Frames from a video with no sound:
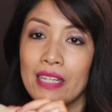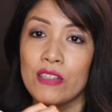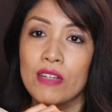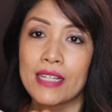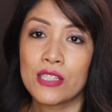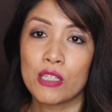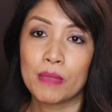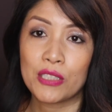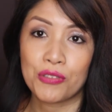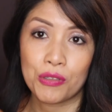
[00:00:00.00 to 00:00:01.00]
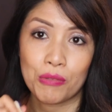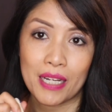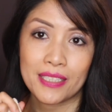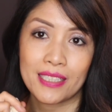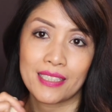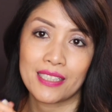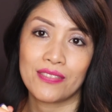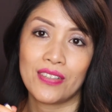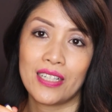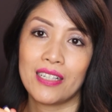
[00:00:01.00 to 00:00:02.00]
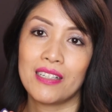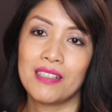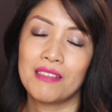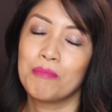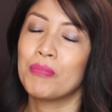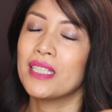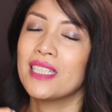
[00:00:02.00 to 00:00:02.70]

Thank you guys so much for watching this video.